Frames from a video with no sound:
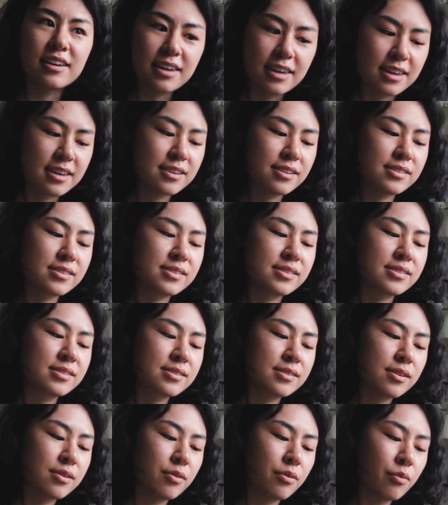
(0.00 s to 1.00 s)

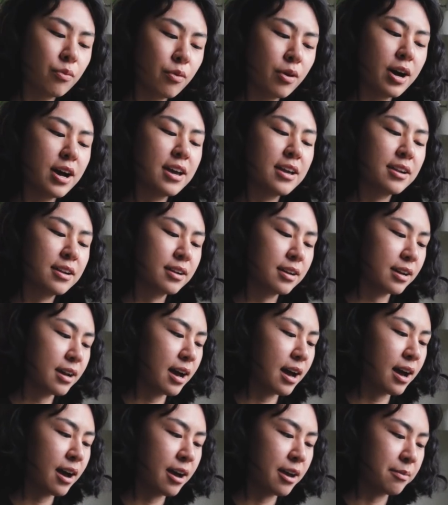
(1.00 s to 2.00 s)
is what
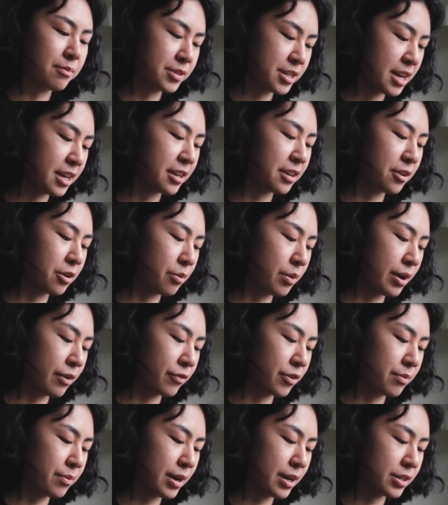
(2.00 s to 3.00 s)
I am taking away
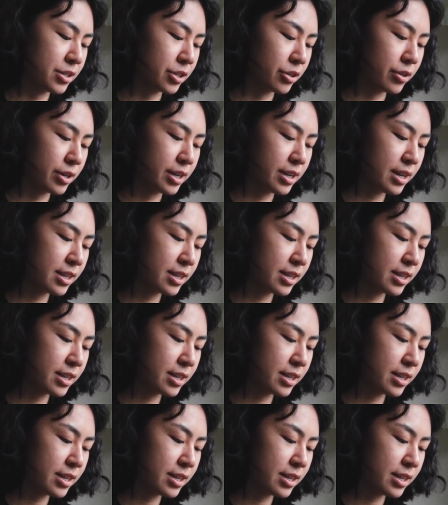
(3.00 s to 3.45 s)
from my degree.